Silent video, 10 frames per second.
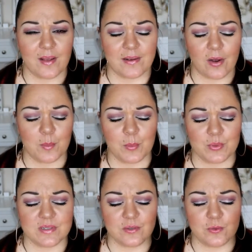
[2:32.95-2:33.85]
I can't remember
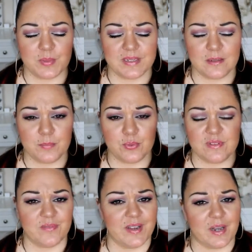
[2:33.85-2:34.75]
what it's called, but it's the
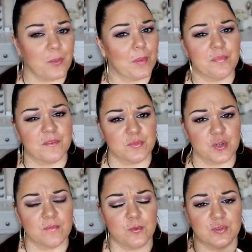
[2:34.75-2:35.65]
Portofino one from
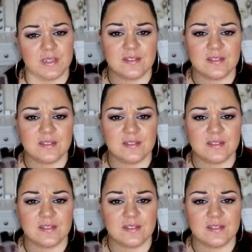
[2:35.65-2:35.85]
Tom Ford.